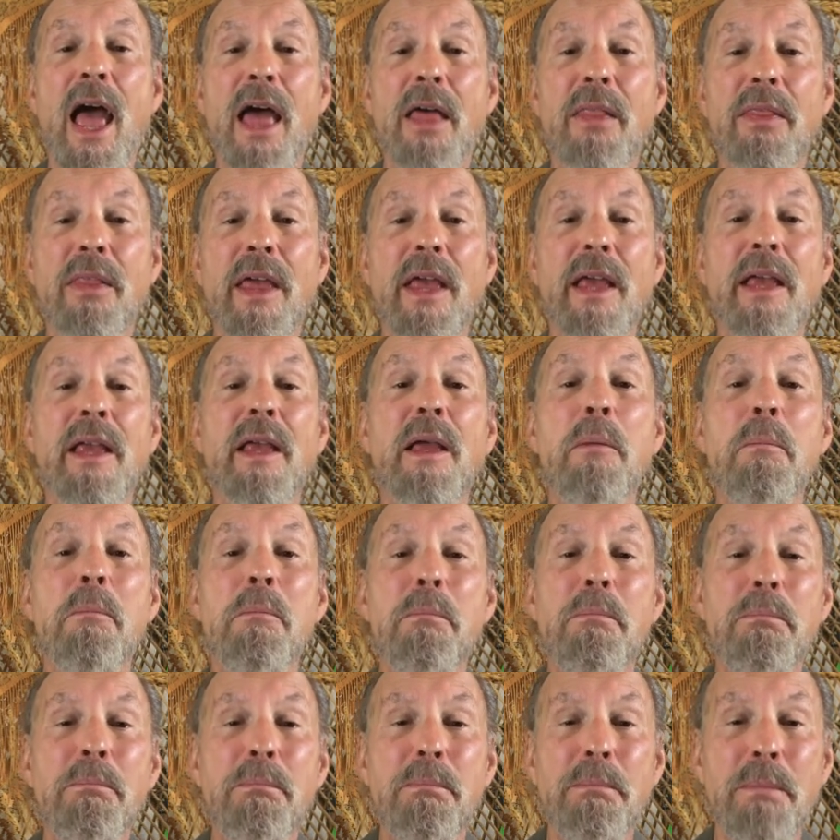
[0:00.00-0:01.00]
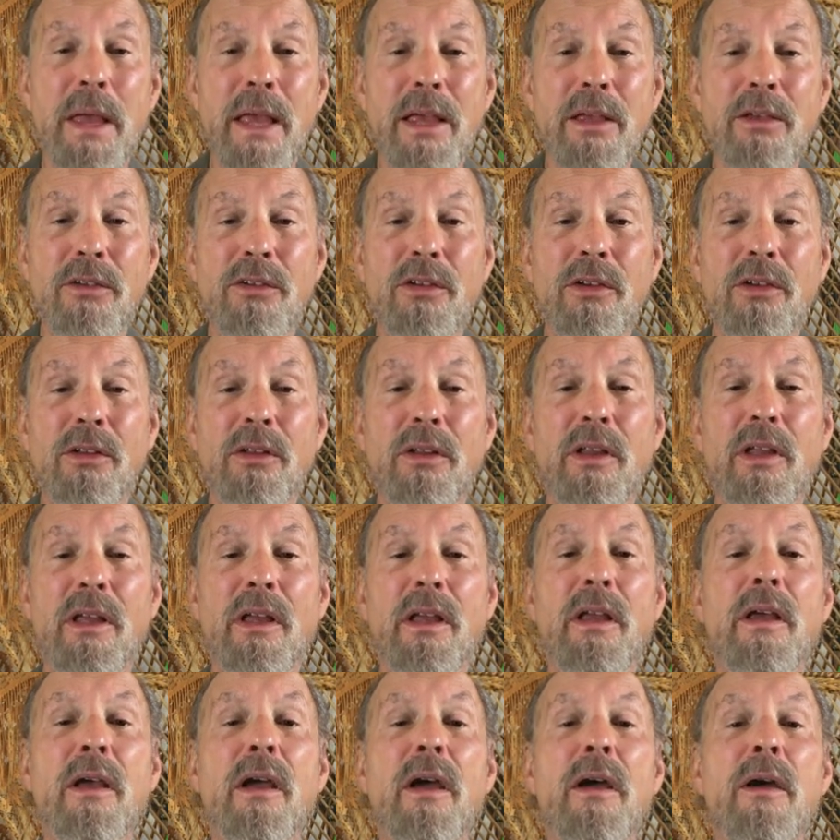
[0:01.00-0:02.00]
And they
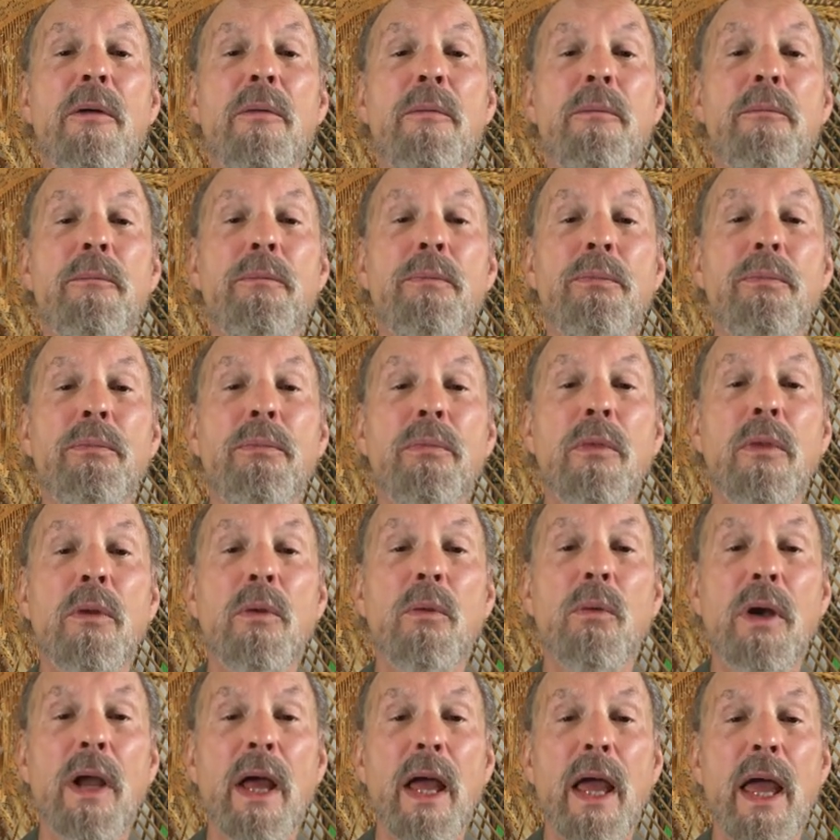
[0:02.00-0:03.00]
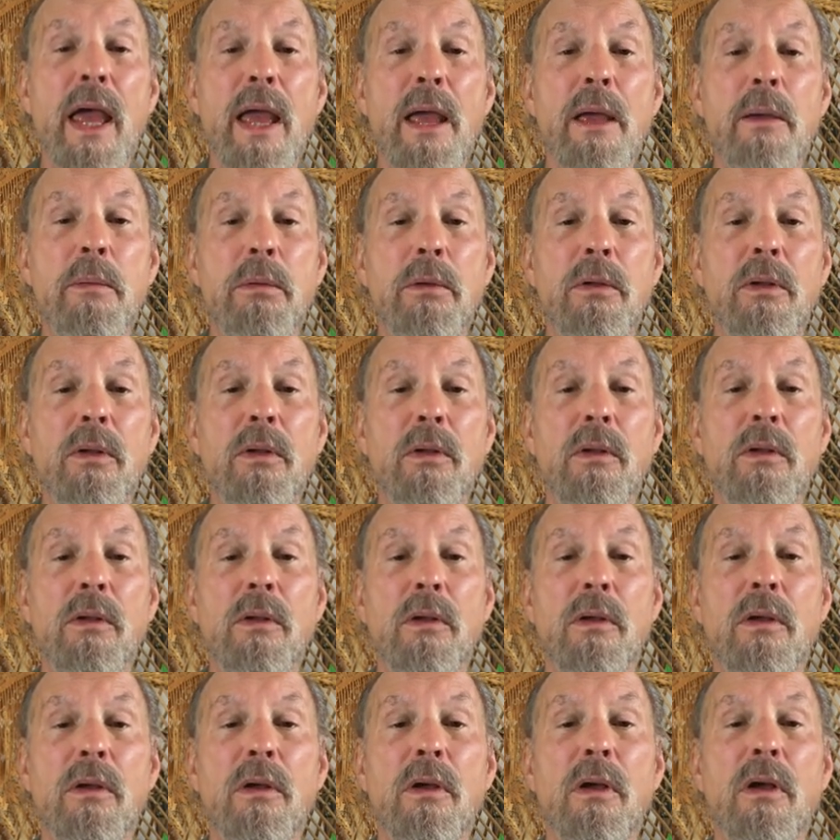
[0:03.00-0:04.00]
basically were able
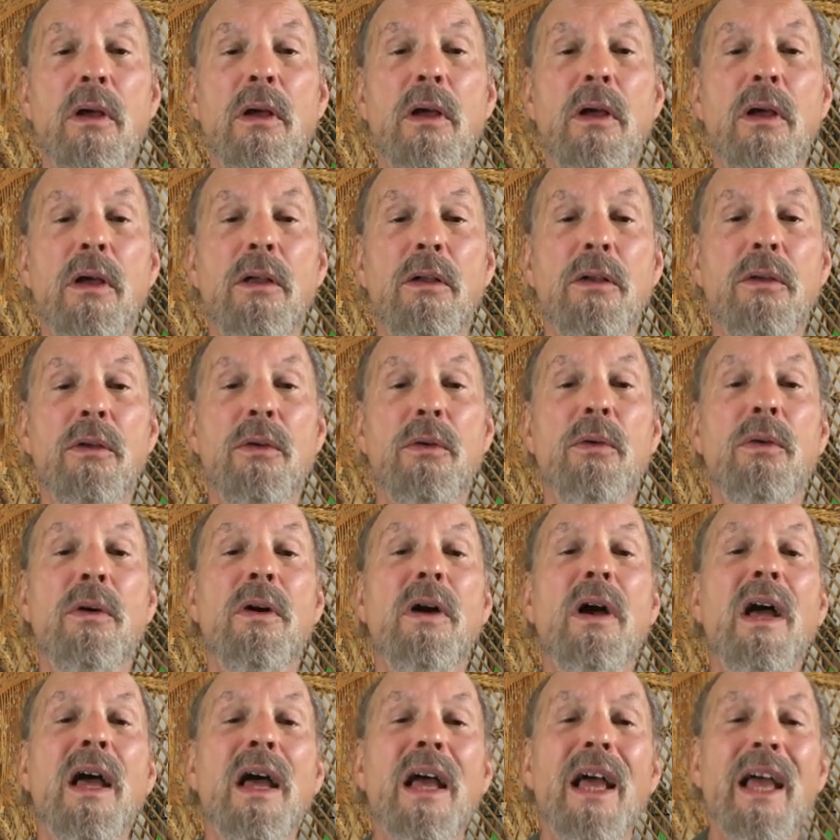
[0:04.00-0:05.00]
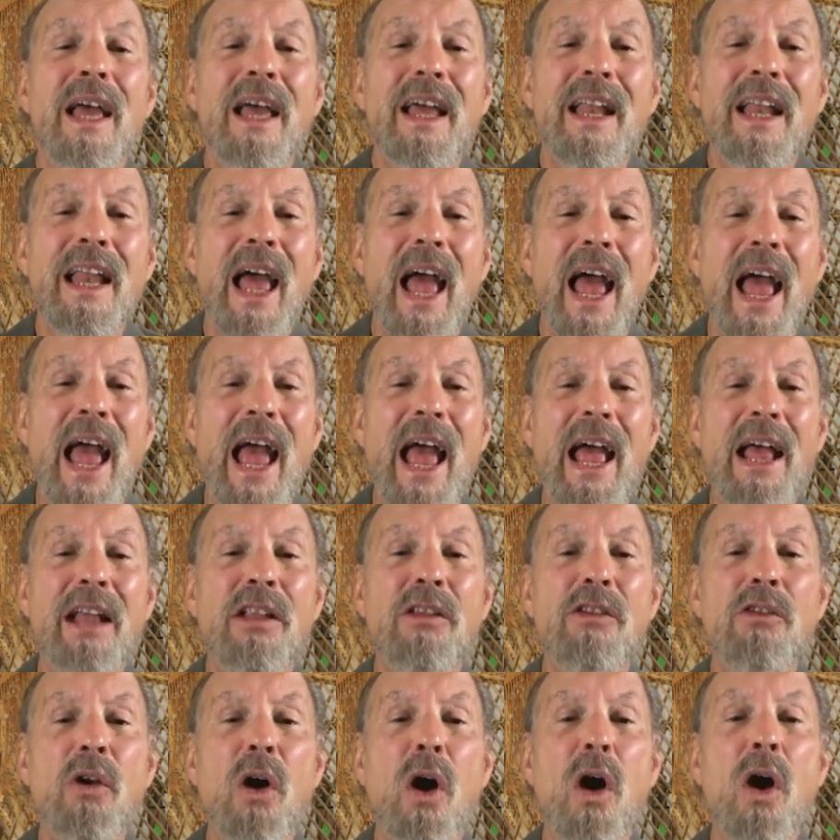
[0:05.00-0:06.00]
to
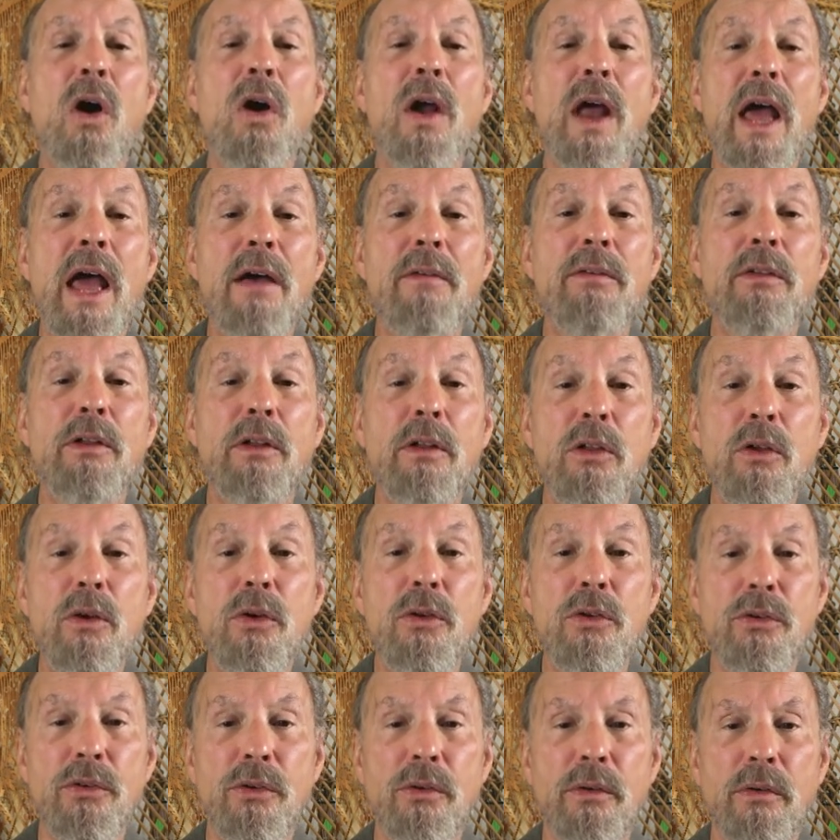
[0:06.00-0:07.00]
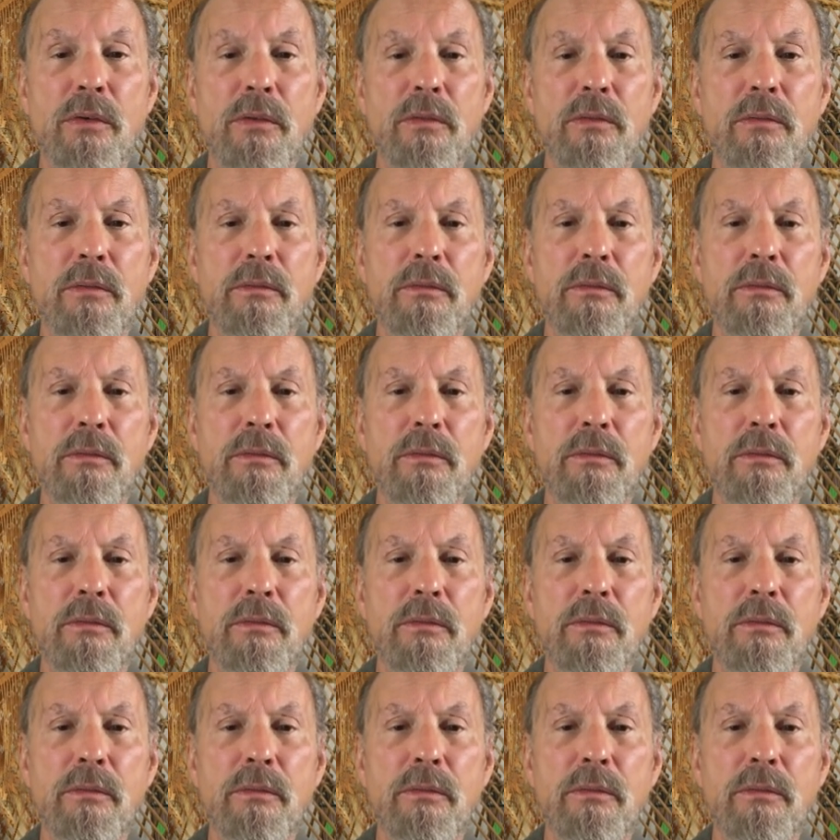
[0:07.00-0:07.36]
enhance our evolution.